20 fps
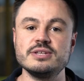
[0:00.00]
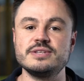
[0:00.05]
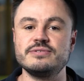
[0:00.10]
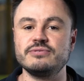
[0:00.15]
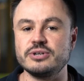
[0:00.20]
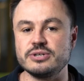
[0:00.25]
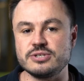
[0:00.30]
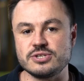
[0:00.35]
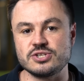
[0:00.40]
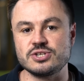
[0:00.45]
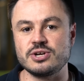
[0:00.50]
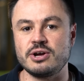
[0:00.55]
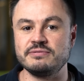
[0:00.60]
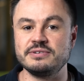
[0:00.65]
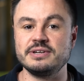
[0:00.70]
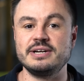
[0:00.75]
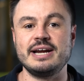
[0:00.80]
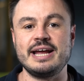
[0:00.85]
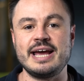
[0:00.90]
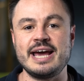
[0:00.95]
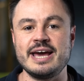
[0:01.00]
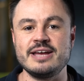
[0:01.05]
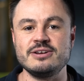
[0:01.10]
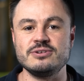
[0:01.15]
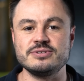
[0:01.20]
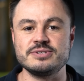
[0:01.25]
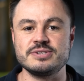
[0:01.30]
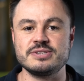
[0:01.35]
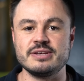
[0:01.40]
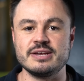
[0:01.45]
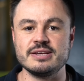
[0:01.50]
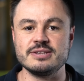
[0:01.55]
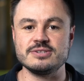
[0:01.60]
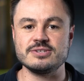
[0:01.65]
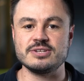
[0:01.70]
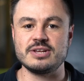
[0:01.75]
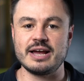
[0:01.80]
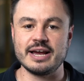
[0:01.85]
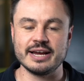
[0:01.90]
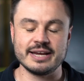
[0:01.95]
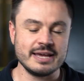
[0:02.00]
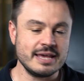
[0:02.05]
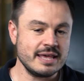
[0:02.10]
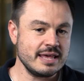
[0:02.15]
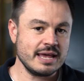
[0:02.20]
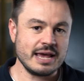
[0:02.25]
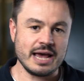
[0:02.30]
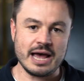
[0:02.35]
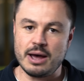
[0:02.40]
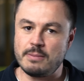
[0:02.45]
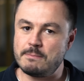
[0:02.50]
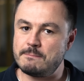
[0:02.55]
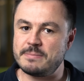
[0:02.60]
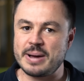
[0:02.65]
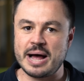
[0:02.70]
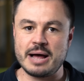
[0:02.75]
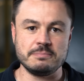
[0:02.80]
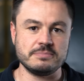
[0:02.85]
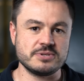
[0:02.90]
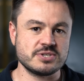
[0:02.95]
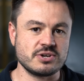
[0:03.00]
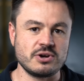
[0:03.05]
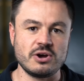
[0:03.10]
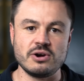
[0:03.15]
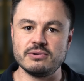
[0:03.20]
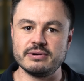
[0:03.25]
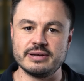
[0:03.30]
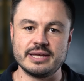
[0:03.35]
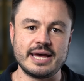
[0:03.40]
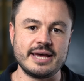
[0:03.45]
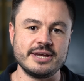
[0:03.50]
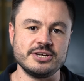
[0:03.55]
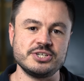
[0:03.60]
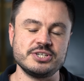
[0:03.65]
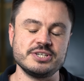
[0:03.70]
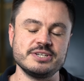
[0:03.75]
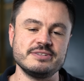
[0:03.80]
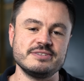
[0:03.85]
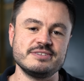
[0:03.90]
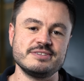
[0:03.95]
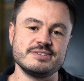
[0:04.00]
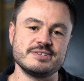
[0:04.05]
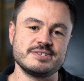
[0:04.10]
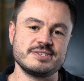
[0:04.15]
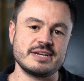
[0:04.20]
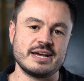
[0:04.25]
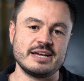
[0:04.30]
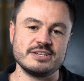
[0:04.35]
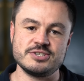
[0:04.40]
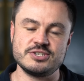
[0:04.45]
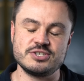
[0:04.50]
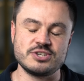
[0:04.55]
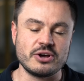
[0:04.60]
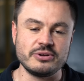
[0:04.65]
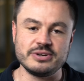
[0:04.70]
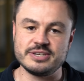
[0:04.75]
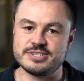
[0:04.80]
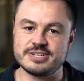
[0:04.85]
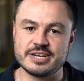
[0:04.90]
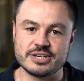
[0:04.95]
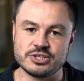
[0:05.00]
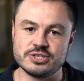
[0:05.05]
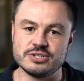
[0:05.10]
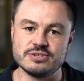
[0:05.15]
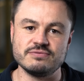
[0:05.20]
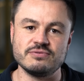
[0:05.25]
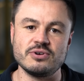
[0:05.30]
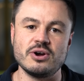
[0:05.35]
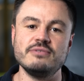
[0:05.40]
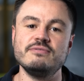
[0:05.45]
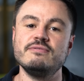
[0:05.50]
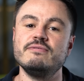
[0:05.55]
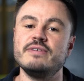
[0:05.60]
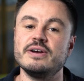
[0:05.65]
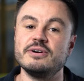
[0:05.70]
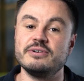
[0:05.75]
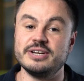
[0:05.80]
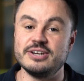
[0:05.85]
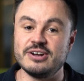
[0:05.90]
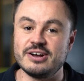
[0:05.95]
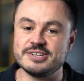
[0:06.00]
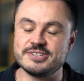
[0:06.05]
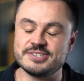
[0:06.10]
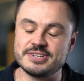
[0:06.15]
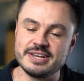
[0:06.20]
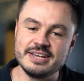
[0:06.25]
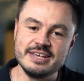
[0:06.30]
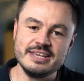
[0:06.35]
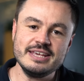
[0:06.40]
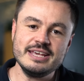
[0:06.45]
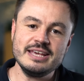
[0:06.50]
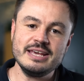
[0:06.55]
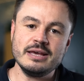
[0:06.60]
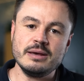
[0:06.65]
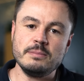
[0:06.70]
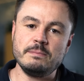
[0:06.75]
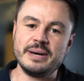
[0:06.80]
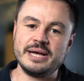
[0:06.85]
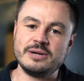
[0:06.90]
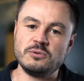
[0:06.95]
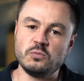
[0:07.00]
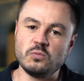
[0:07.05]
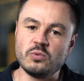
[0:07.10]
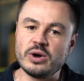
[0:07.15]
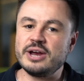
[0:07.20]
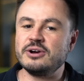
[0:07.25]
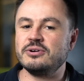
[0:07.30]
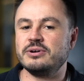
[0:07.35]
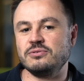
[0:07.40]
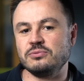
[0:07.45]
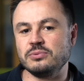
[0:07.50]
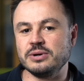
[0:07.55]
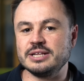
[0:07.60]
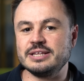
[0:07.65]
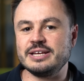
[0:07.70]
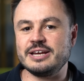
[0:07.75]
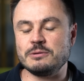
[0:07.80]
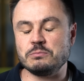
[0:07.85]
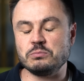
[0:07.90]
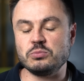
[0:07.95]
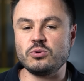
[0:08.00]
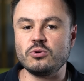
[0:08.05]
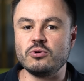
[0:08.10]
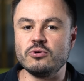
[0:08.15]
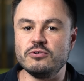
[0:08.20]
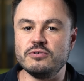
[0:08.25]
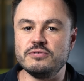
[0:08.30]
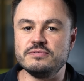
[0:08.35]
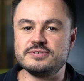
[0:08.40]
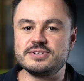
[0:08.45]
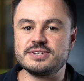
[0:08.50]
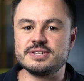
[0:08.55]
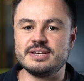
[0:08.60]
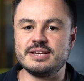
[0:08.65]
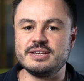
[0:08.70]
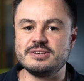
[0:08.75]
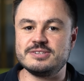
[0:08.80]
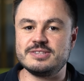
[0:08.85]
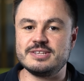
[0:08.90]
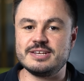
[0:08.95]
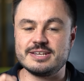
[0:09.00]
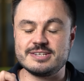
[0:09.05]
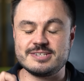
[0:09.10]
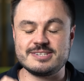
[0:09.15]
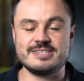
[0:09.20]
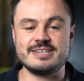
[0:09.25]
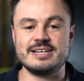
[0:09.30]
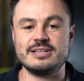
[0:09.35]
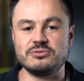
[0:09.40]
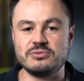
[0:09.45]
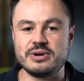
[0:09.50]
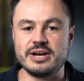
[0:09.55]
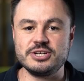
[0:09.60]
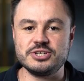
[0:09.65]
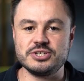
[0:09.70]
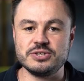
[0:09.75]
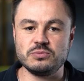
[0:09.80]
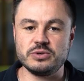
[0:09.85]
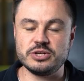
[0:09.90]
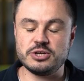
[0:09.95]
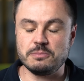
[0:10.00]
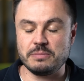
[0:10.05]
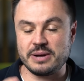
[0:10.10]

it's very soft, and it handles things like bumps, corrugations, stony sections of road very nicely. But where it really improves is the acceleration. When you